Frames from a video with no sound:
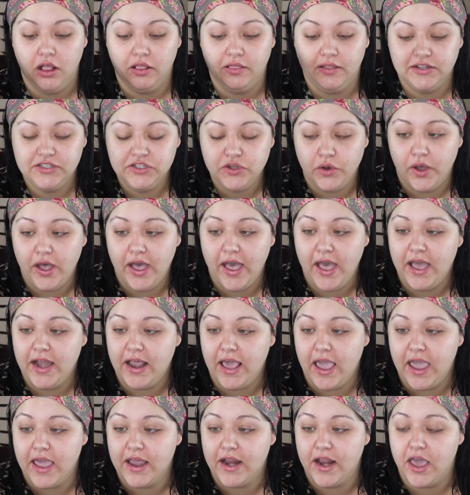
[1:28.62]
let's go ahead
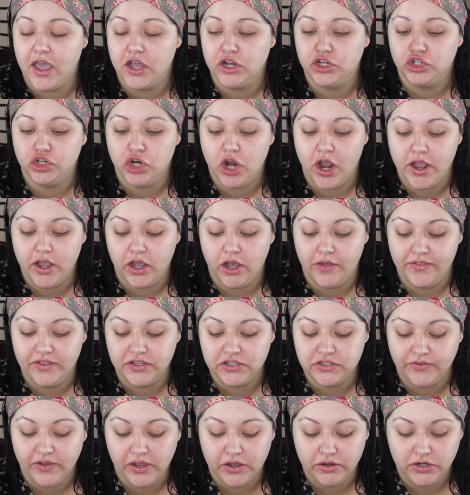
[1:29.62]
and try on
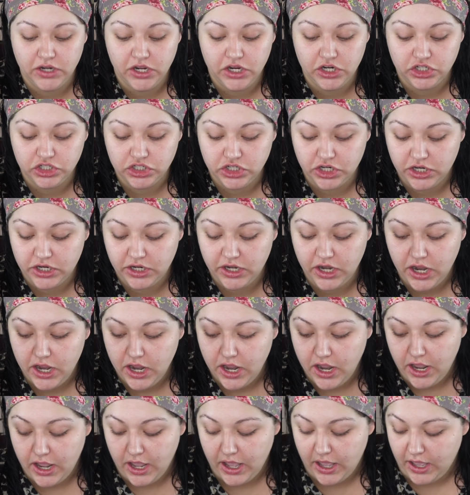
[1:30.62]
this foundation
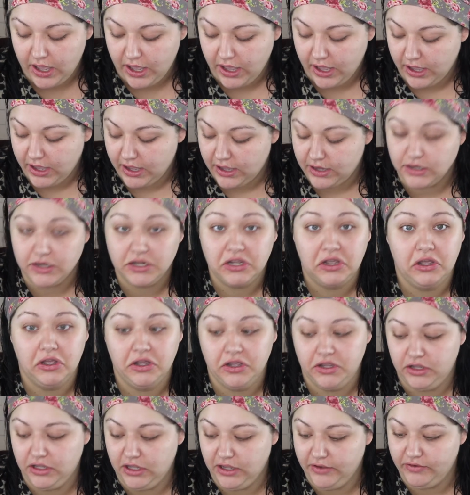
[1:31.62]
and
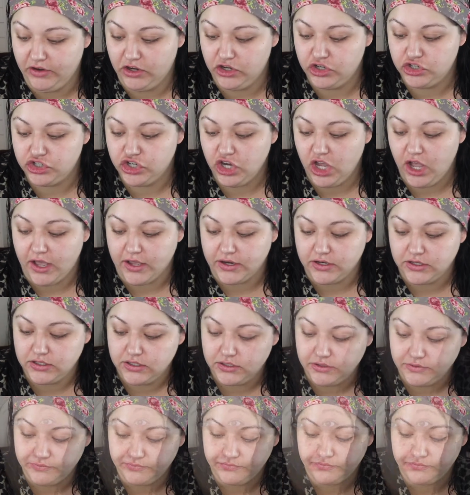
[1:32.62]
give it a shot.